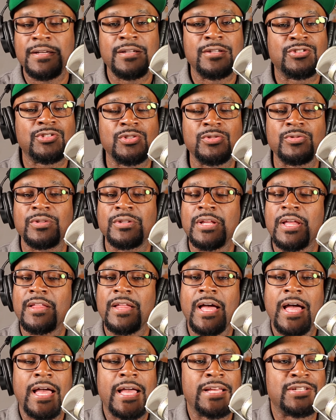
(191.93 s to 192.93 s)
True,
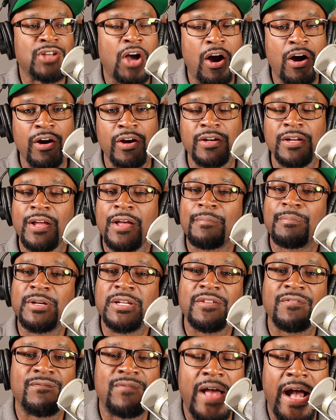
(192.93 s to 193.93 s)
it's hard, but
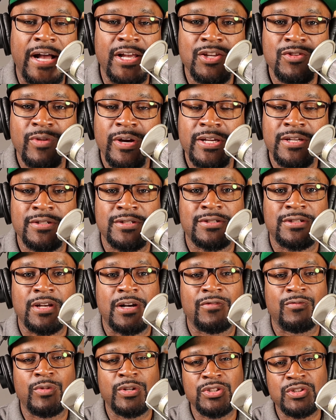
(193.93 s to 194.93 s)
evaluate
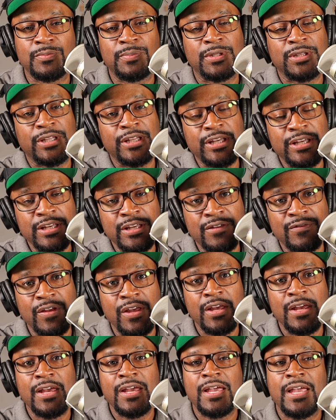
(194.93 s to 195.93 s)
yourself, what you believe,
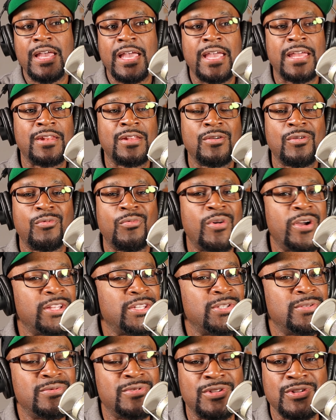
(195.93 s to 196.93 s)
and what
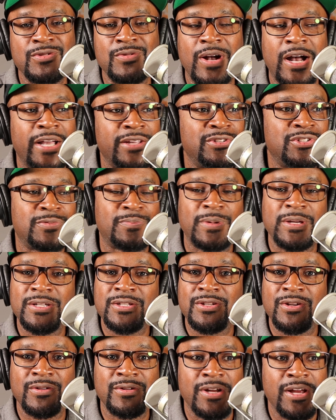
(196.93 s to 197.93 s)
you do, how you
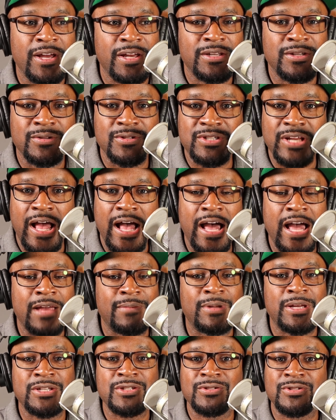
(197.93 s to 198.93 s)
spend your, your
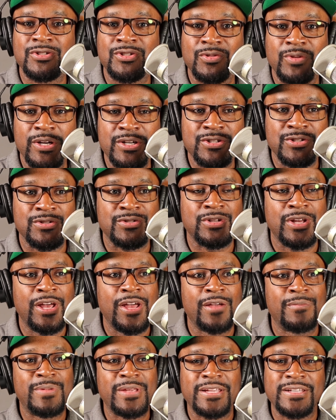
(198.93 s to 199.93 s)
time and your treasures,
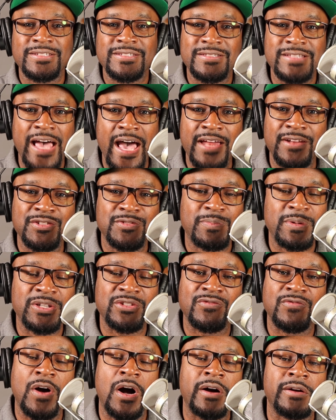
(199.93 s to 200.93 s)
because that
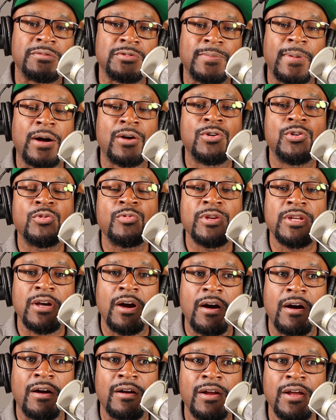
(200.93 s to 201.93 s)
speaks volumes about who we
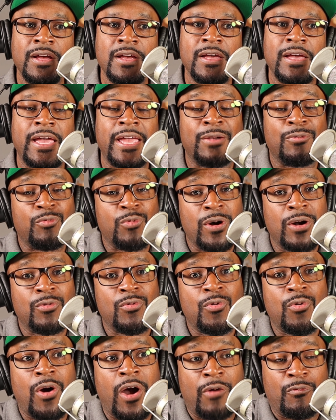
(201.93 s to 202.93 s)
are and what,
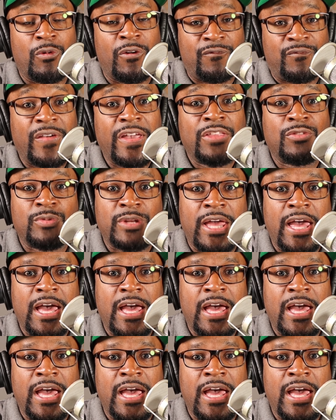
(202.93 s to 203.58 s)
what faith we